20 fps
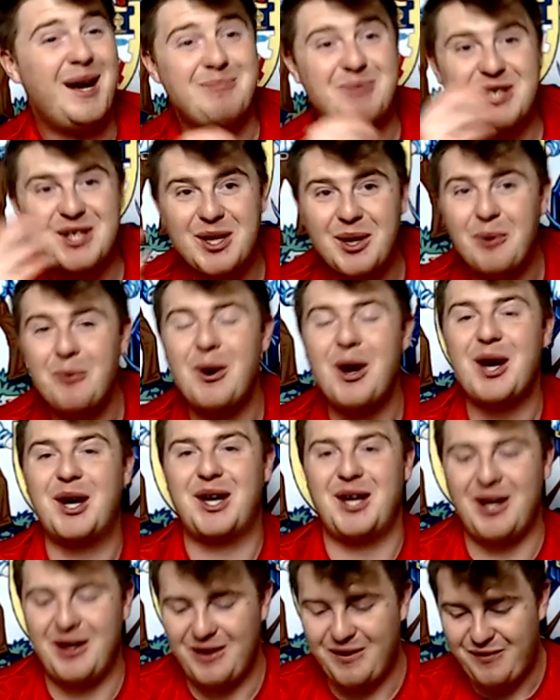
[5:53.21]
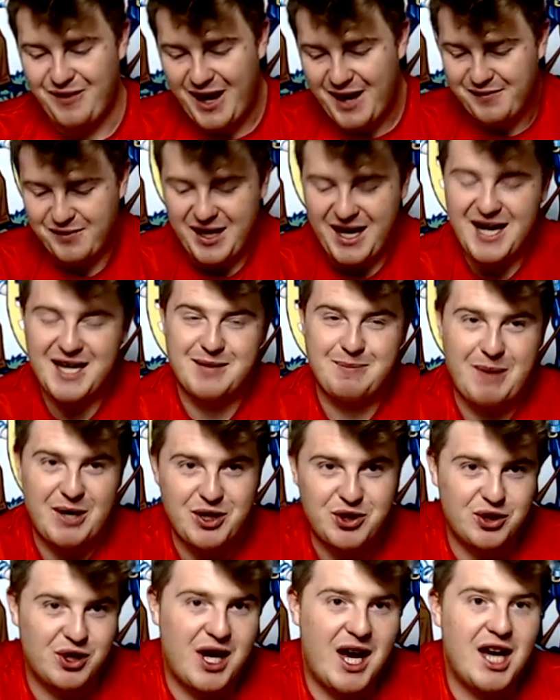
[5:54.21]
I'm still working on the 5K
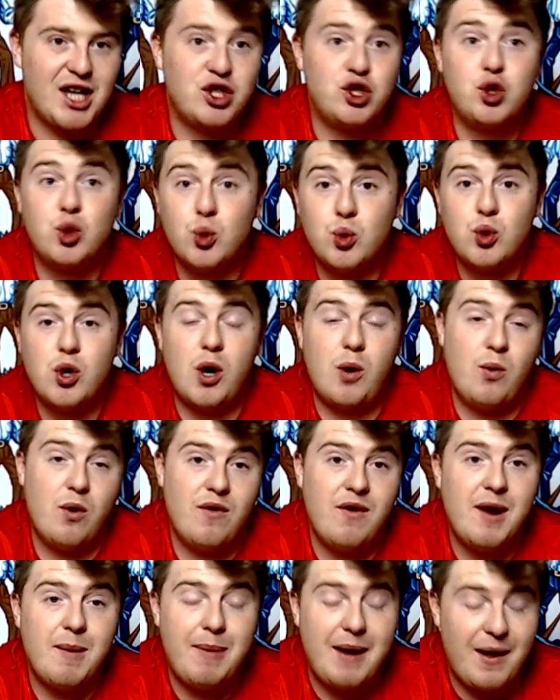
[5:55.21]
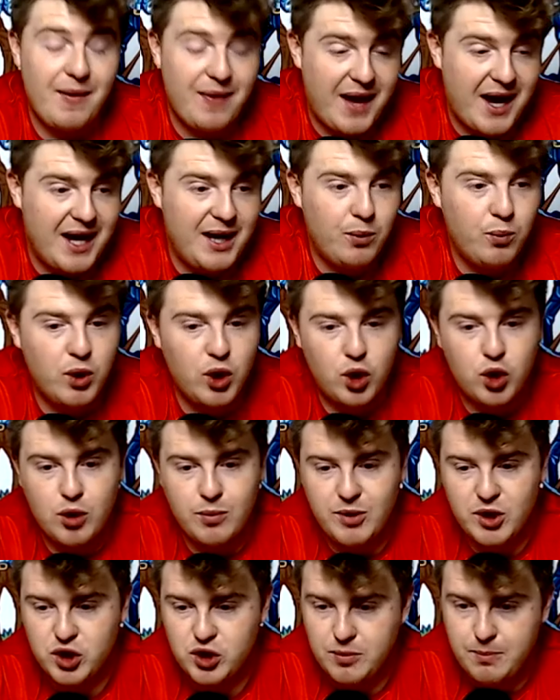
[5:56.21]
special, guys. Do not worry about that. It will
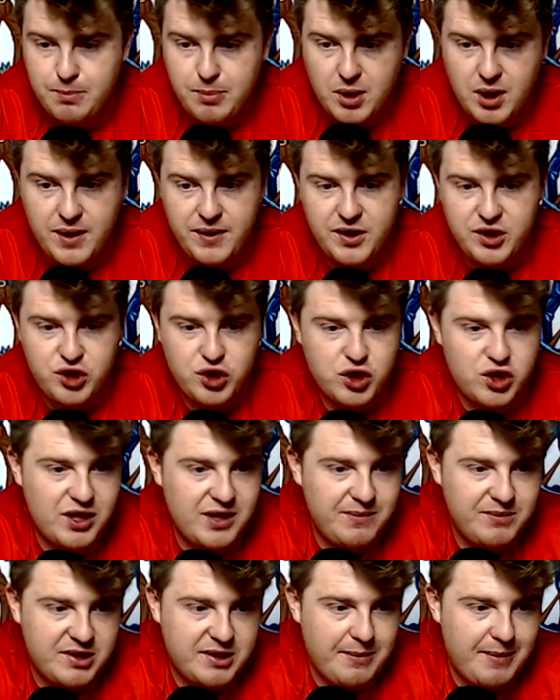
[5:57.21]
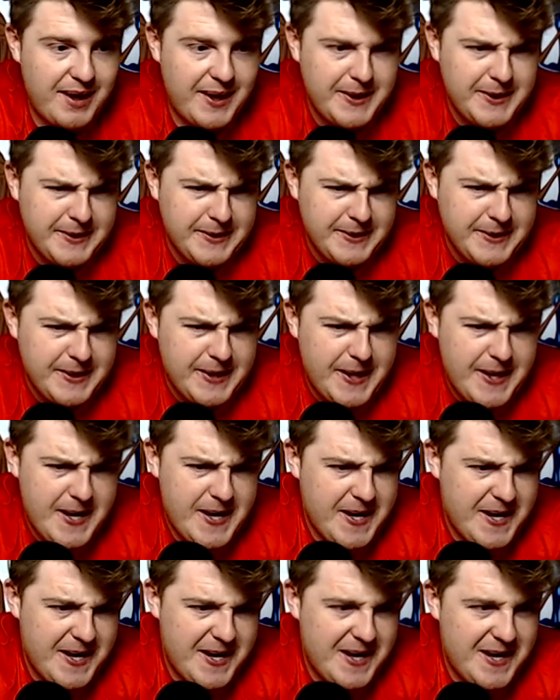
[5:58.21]
come at some point. There just seems to be
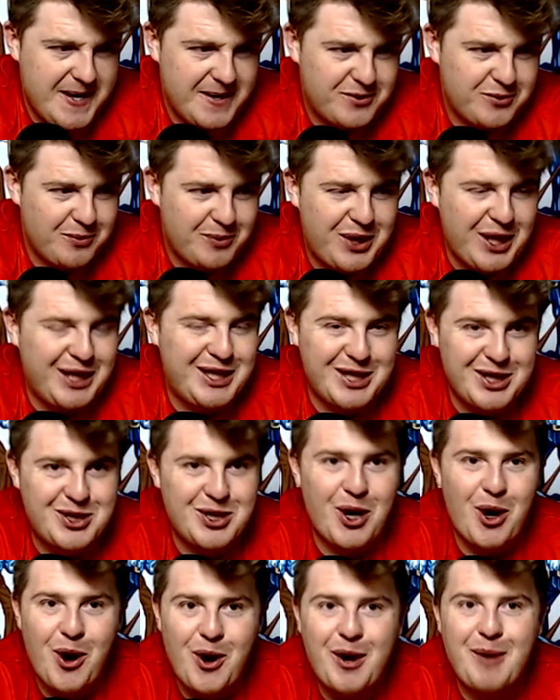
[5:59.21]
something to